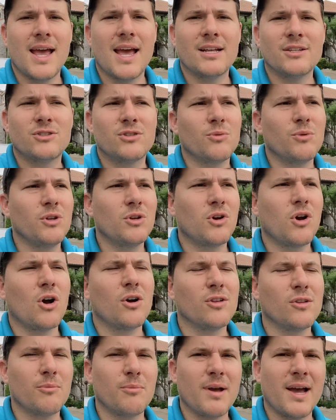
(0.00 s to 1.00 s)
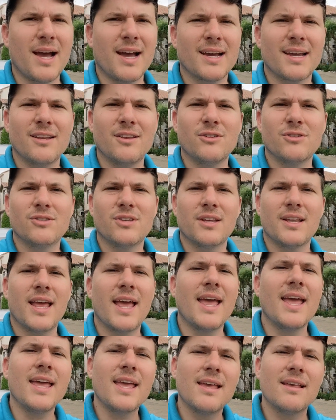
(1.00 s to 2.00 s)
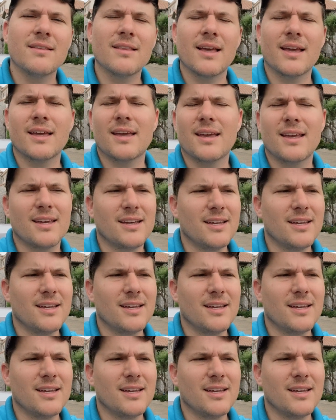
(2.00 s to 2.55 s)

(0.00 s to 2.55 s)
And so when you call them back and you said, hey, like,